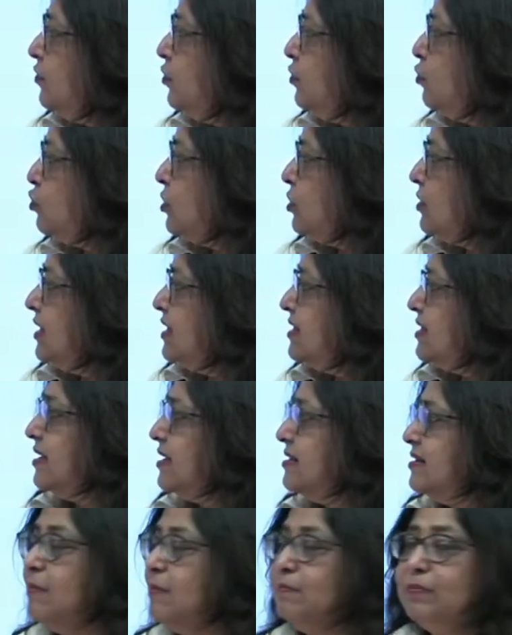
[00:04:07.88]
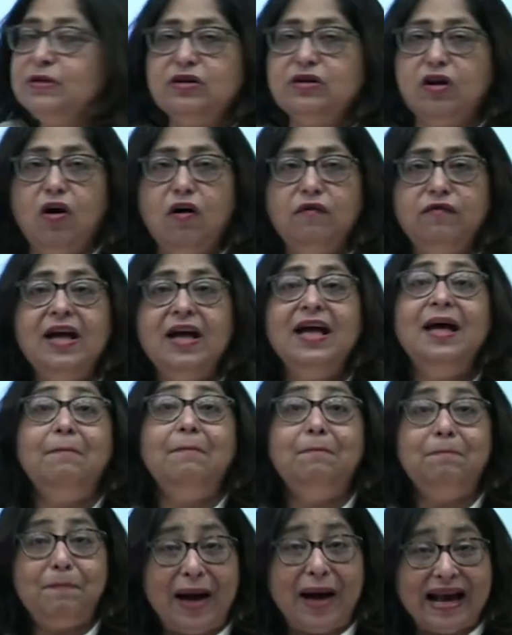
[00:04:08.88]
diffusion, these are examples of
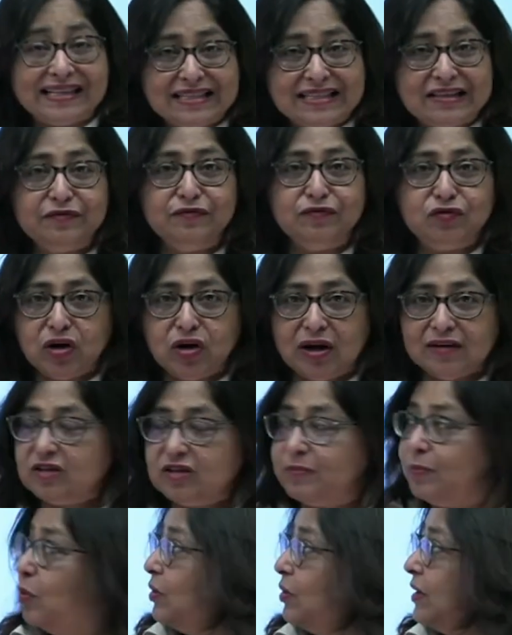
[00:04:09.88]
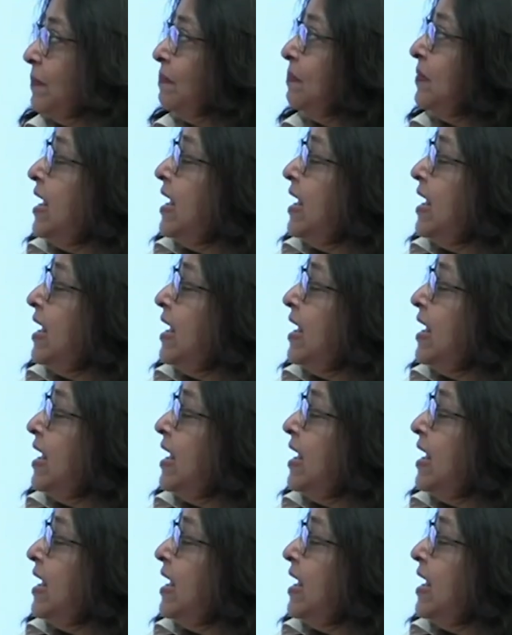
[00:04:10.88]
passive transport.